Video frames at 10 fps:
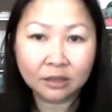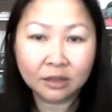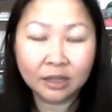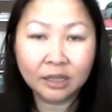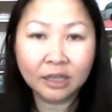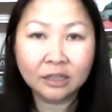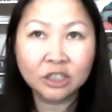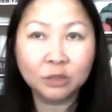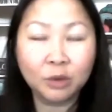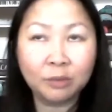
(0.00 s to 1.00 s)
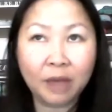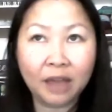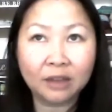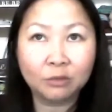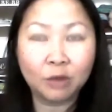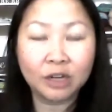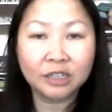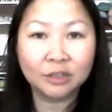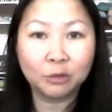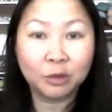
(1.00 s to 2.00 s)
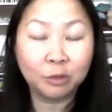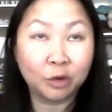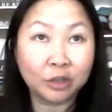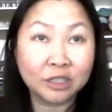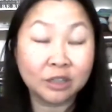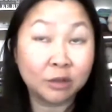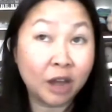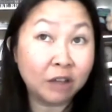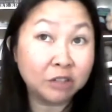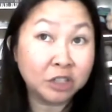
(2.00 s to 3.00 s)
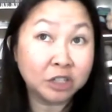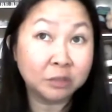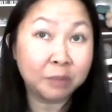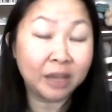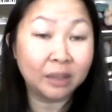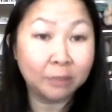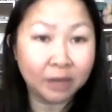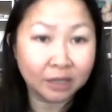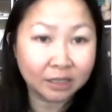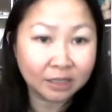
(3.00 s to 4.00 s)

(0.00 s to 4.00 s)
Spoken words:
And then she went back and wanted to win more, because now she could pay the bills.